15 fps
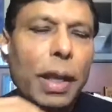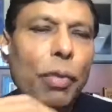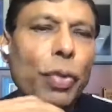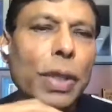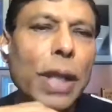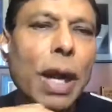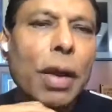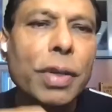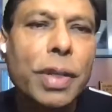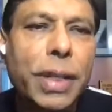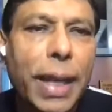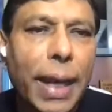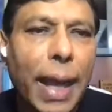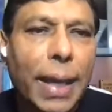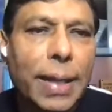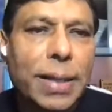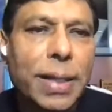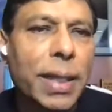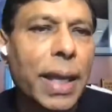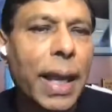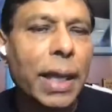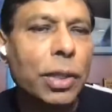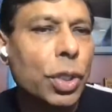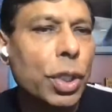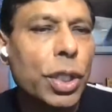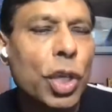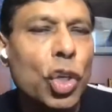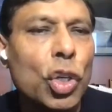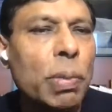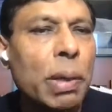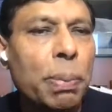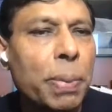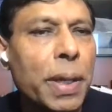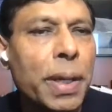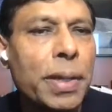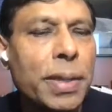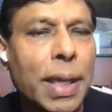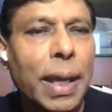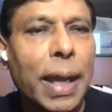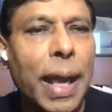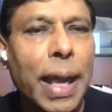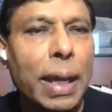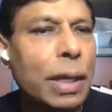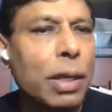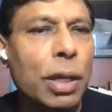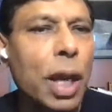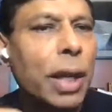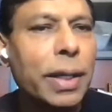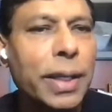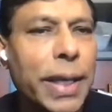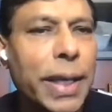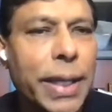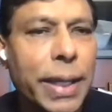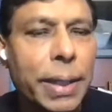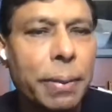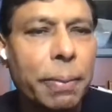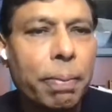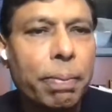Without realizing, actually, the human beings are not greedy.